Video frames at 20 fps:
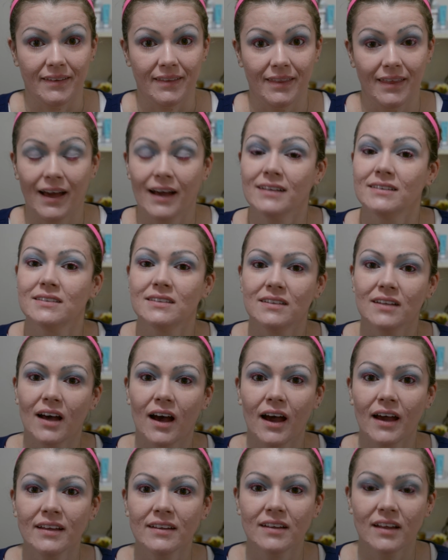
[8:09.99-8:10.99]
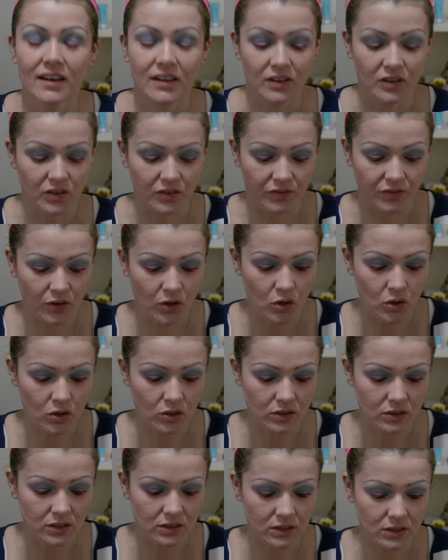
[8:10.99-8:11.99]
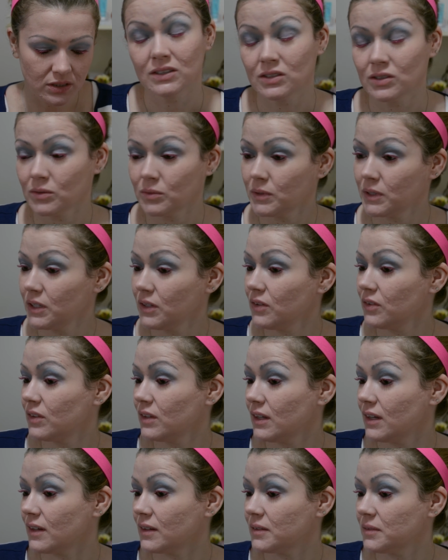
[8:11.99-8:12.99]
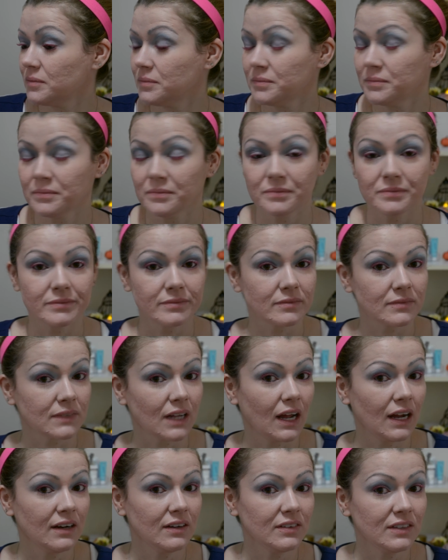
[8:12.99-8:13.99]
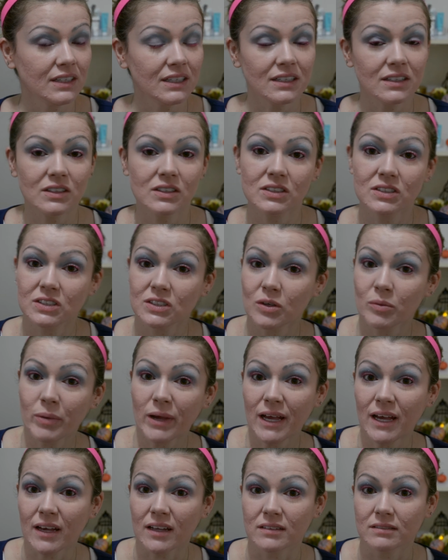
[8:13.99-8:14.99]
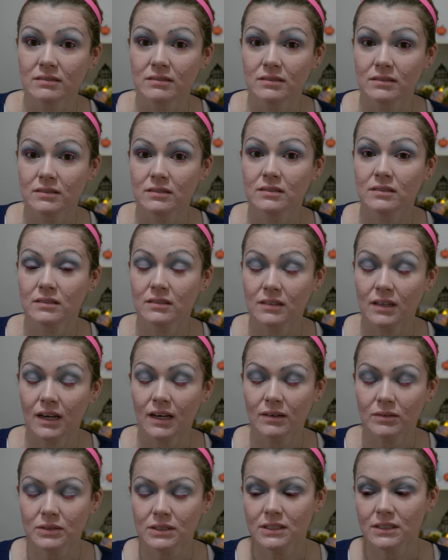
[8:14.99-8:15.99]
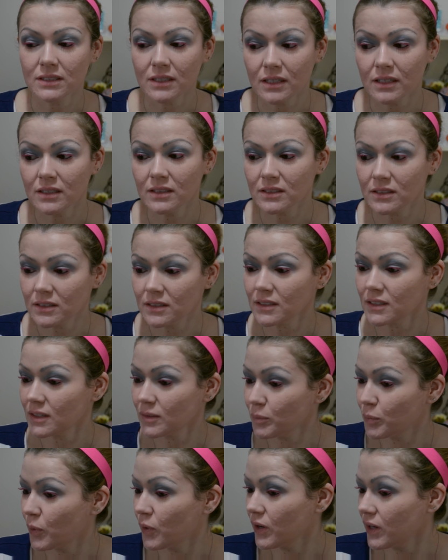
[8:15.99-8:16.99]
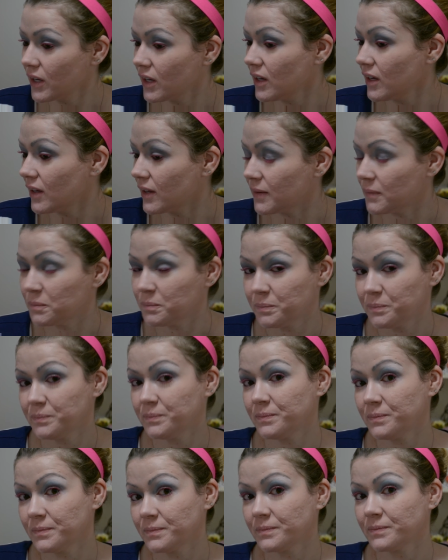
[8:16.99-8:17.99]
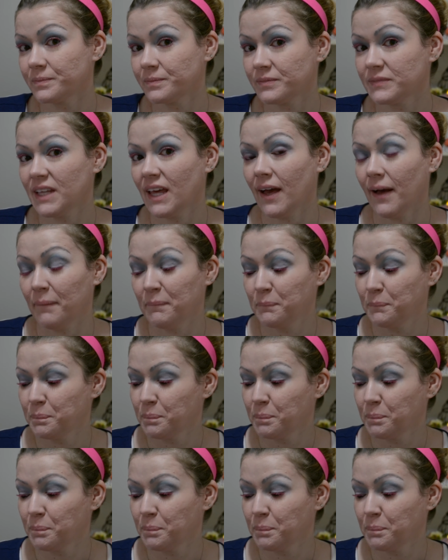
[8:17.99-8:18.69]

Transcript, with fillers: that's the eyeliner, folks. So what do you think? I don't think it looks so bad. I would say it's looking pretty good. Yeah.